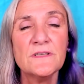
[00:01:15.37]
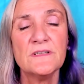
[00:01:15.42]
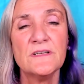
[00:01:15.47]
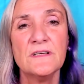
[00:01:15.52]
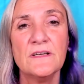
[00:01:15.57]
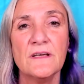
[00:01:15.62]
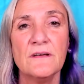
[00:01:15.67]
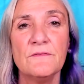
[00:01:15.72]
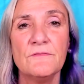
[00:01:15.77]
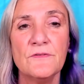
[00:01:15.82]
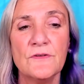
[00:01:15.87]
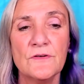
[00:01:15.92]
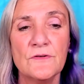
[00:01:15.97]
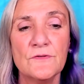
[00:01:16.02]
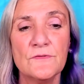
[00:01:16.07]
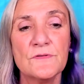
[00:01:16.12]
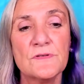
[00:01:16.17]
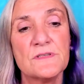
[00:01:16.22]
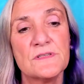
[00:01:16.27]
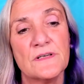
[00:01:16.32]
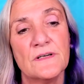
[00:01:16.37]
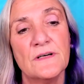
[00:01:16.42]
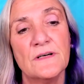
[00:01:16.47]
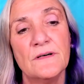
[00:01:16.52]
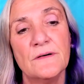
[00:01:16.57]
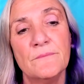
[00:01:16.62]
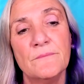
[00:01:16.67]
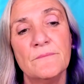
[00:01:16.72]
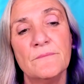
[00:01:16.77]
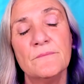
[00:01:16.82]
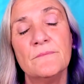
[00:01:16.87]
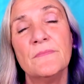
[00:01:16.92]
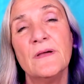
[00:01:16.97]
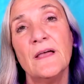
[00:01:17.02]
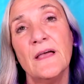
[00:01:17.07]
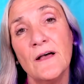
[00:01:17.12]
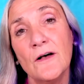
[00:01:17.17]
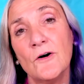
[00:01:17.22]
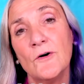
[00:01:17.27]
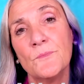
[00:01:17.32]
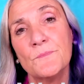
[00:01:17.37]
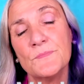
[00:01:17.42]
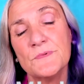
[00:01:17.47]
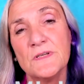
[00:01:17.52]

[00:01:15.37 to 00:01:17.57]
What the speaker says: to give you some help